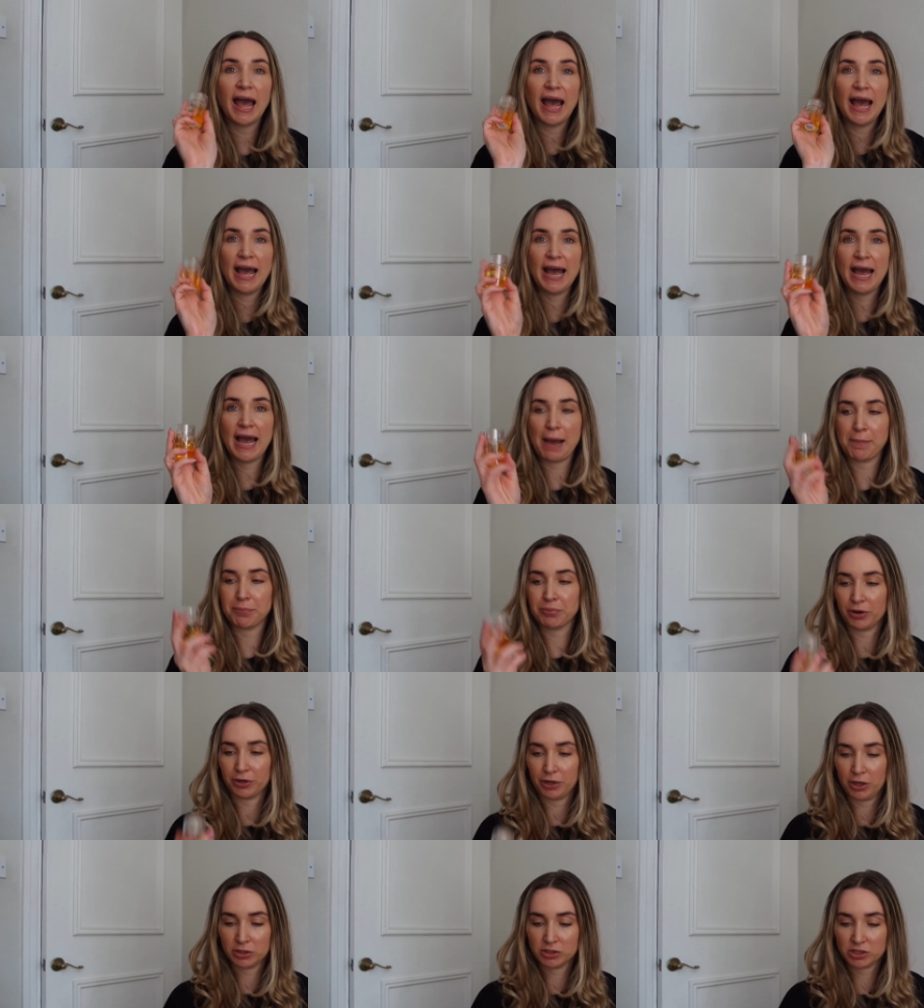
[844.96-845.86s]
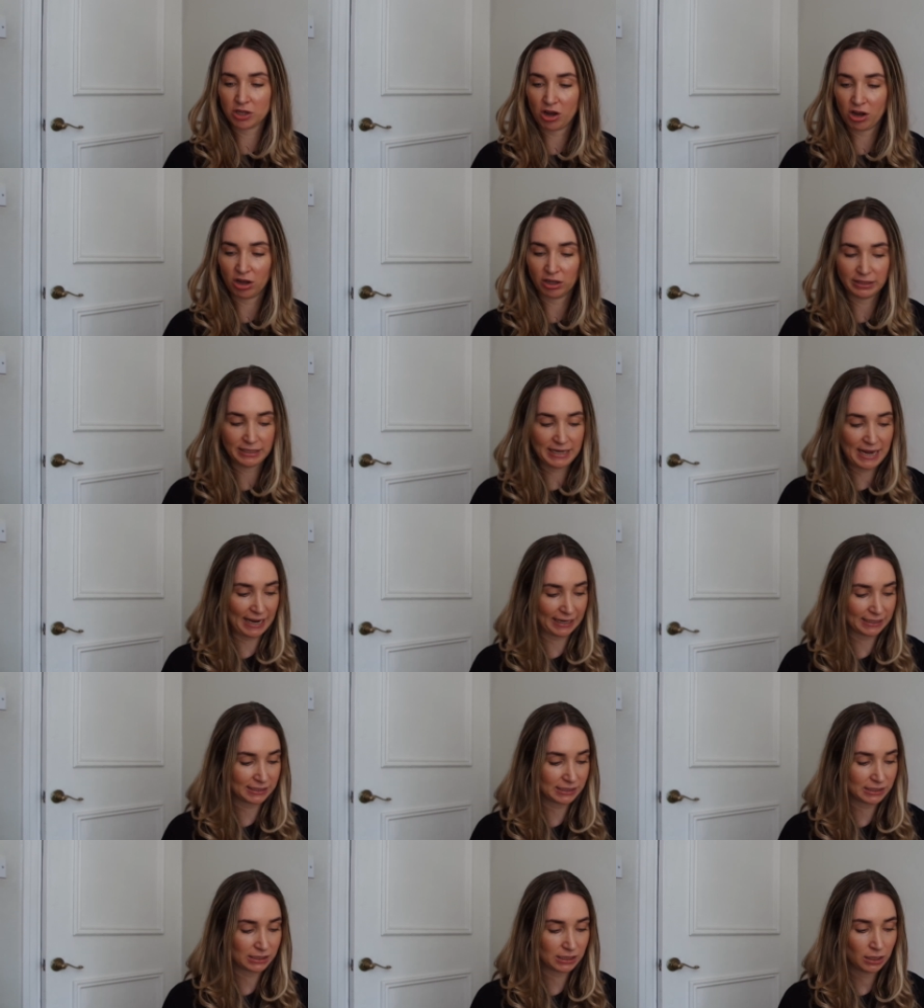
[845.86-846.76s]
hair products are
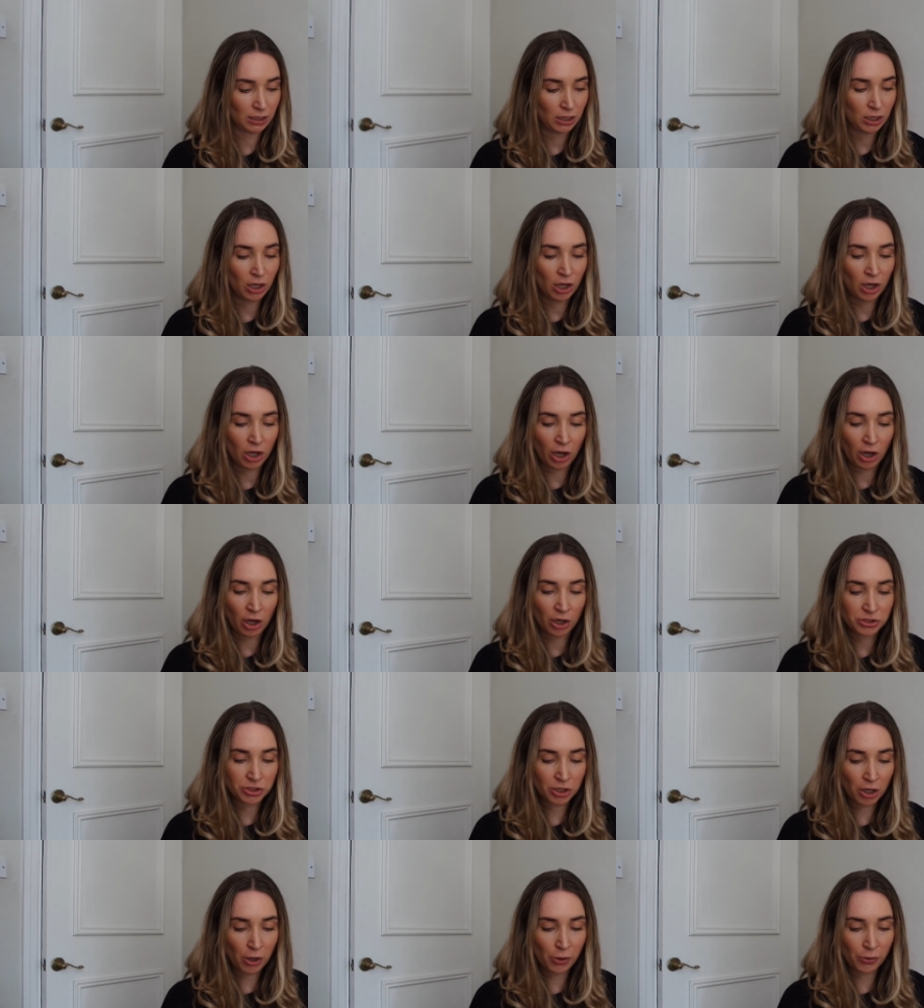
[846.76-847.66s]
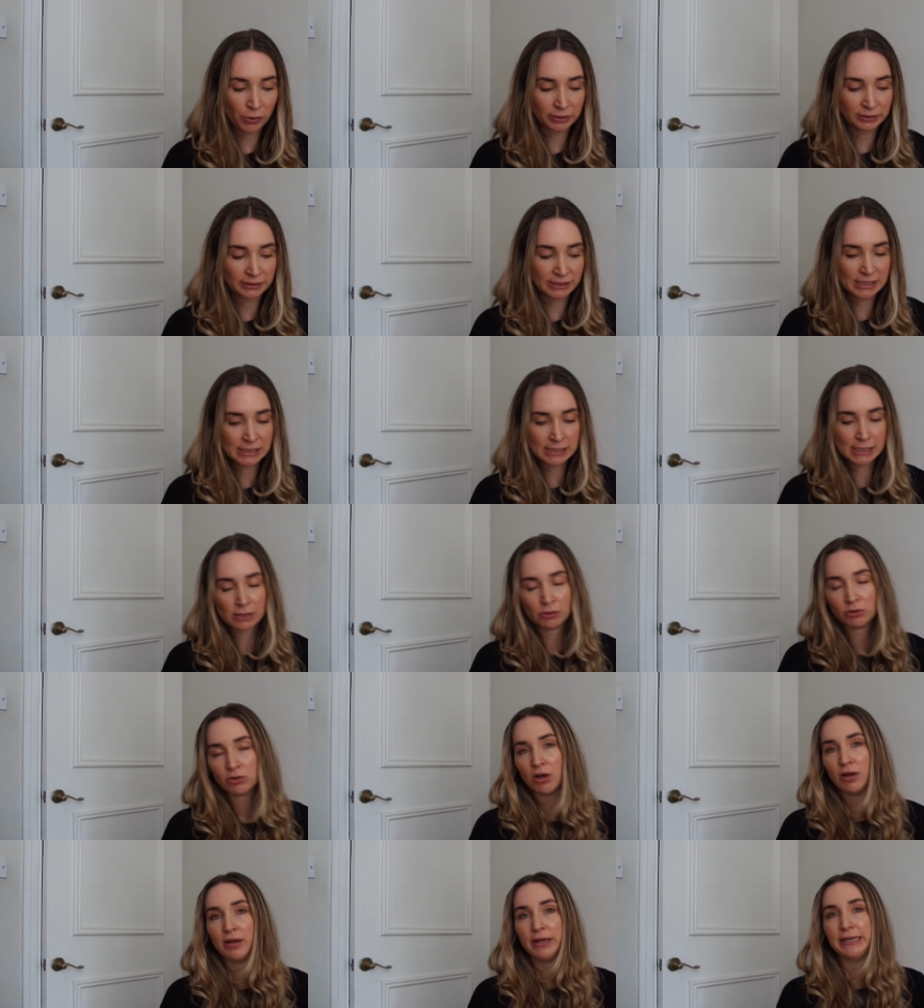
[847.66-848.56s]
next. So these
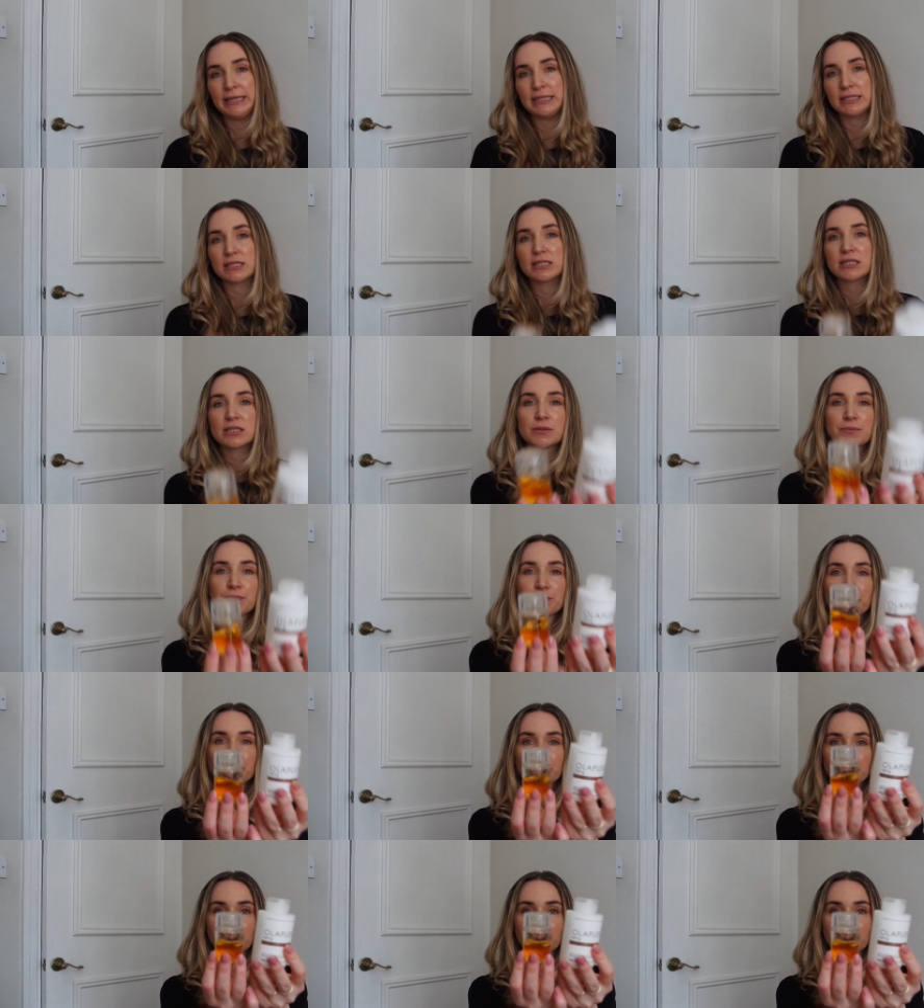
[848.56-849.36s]
little guys